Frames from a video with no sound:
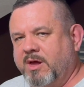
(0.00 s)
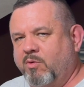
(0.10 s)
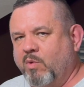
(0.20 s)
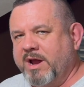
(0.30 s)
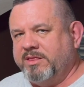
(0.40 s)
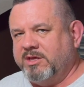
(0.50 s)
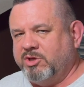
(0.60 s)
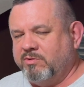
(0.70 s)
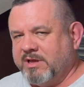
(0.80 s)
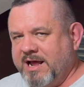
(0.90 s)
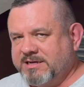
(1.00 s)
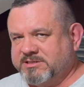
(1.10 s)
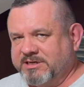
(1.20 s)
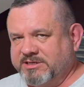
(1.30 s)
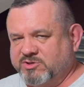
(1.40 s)
way that you can
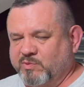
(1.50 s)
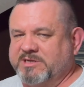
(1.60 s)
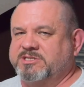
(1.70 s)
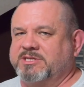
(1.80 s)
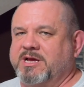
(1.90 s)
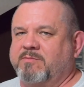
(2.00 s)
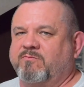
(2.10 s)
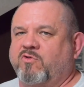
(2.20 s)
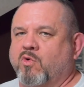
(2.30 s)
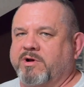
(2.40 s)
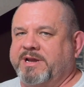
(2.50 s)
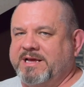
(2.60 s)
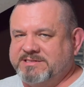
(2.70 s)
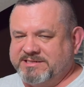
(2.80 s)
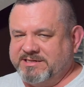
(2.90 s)
actually switch them for
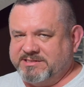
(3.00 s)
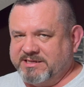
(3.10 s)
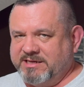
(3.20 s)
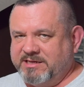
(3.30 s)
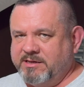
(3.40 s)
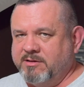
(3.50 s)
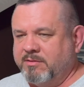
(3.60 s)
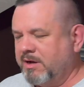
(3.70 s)
DCC